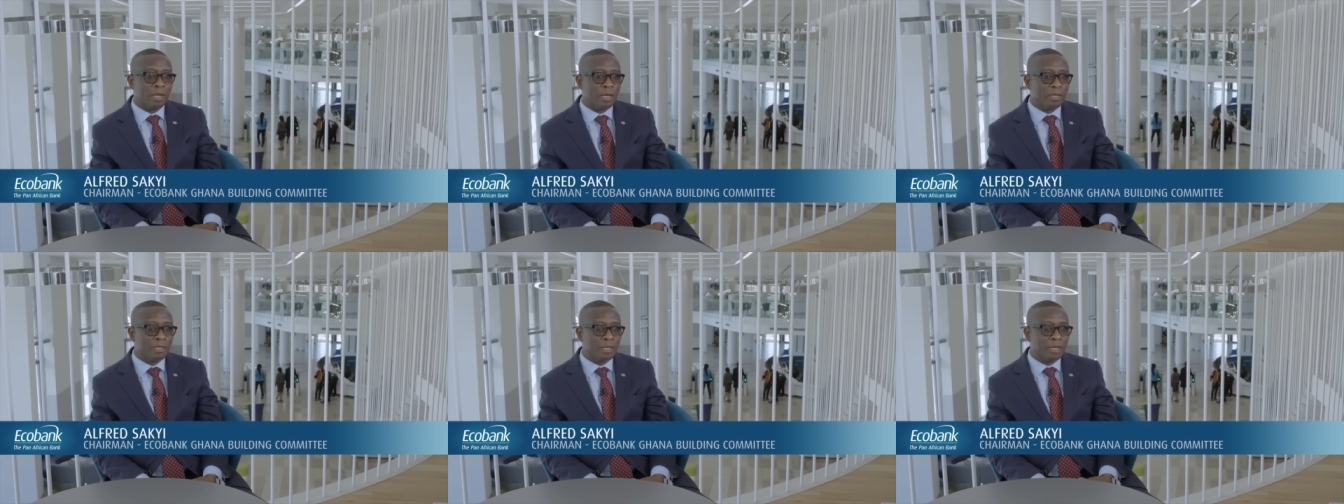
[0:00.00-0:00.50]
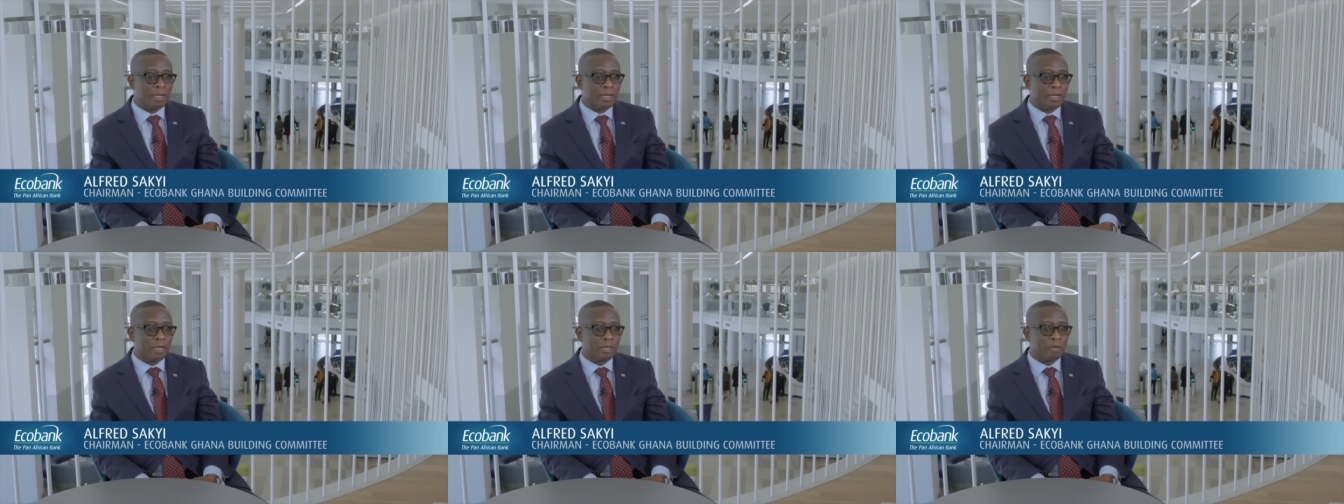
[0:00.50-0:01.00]
And
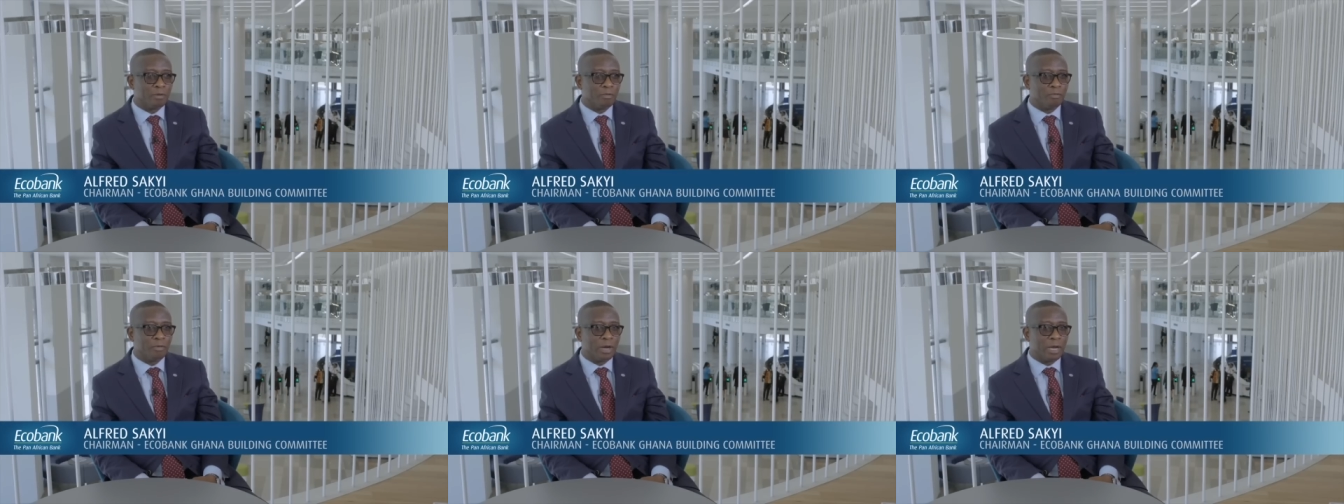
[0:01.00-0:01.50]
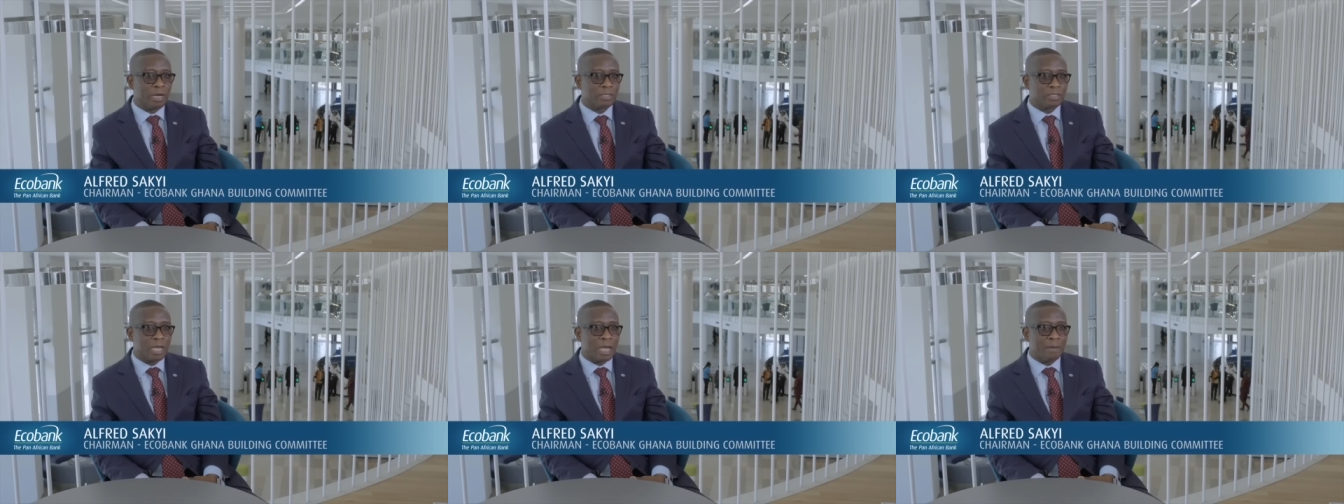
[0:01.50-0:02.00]
uh, over
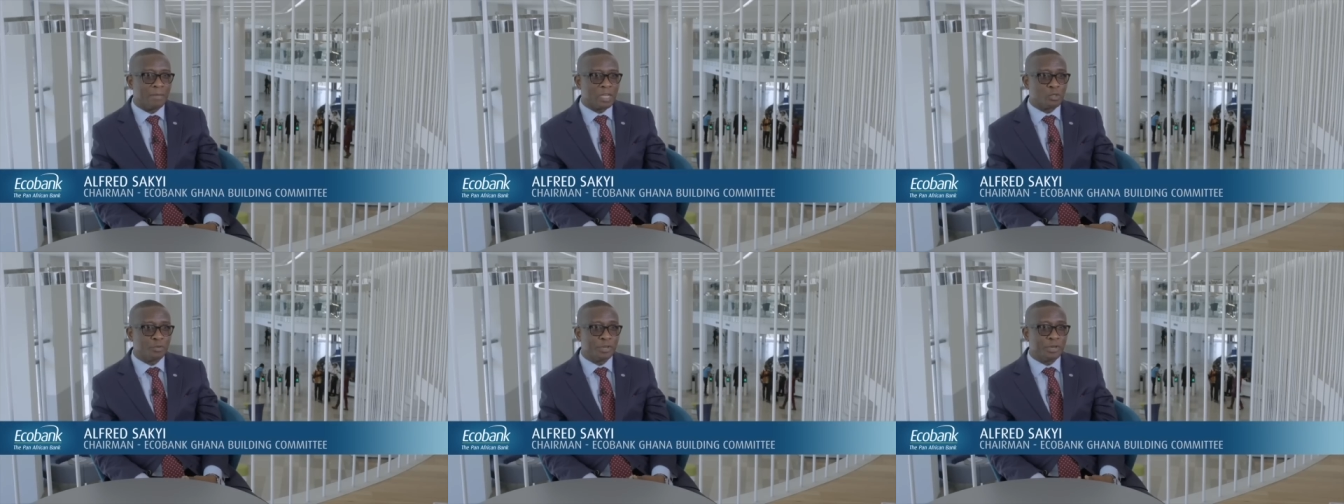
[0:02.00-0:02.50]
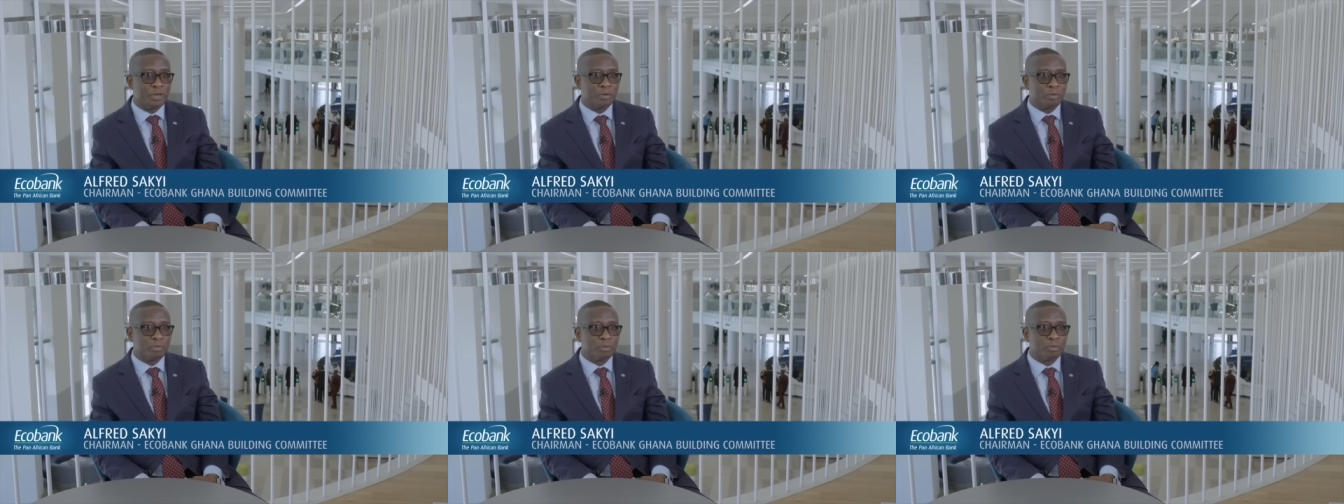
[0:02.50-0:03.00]
time, as we
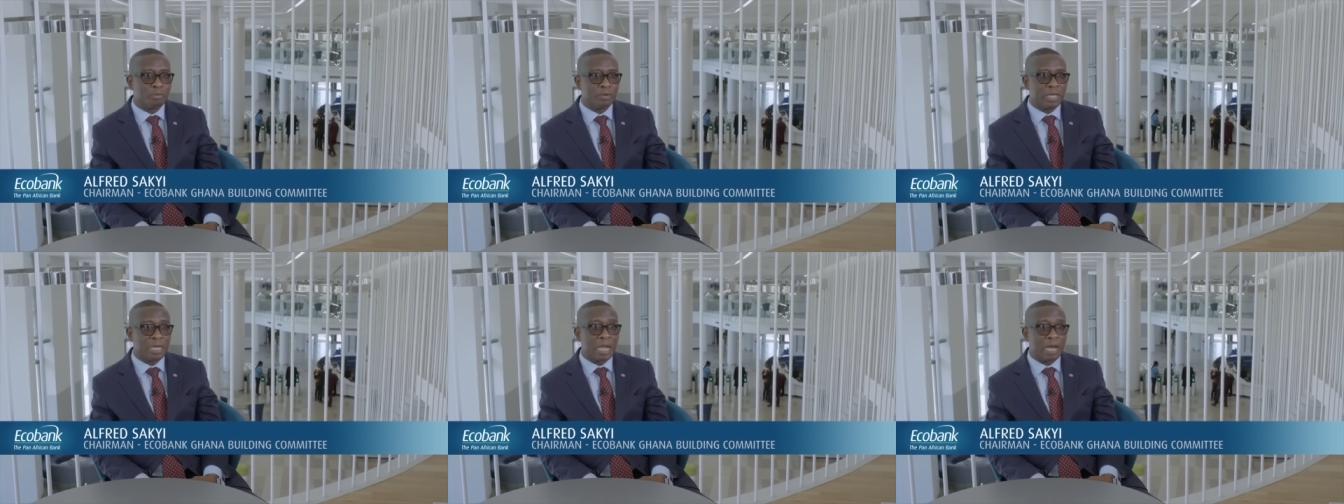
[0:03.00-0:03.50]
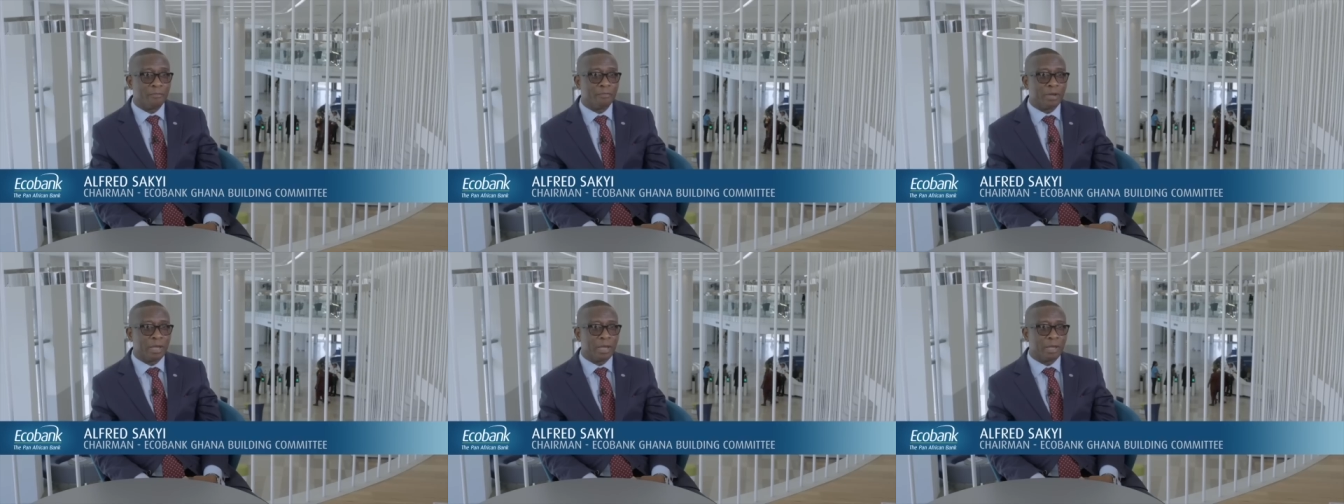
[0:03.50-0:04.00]
grew, we didn't
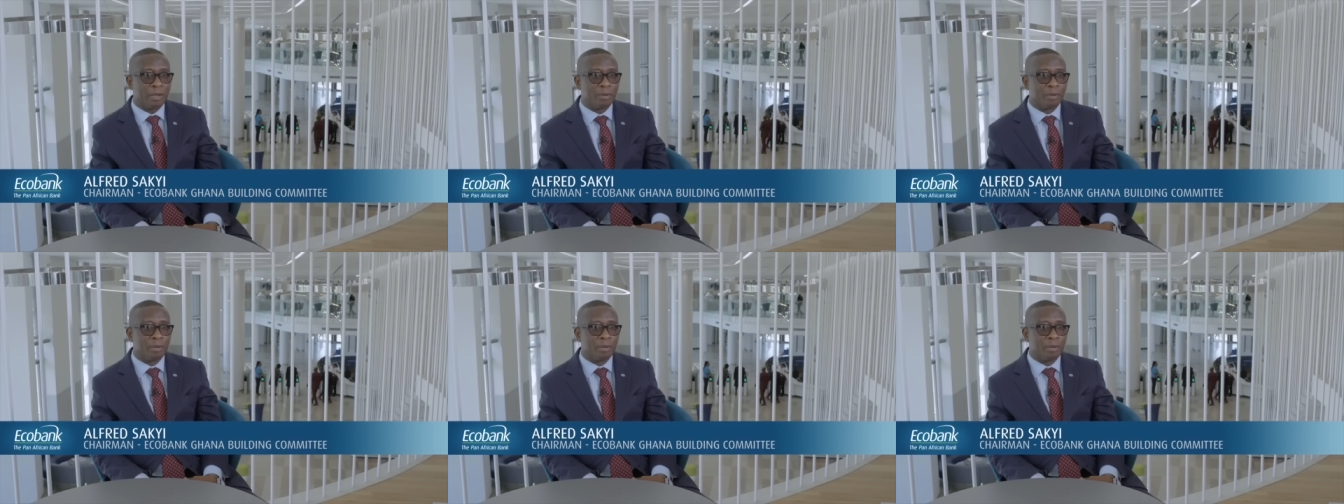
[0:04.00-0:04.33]
have a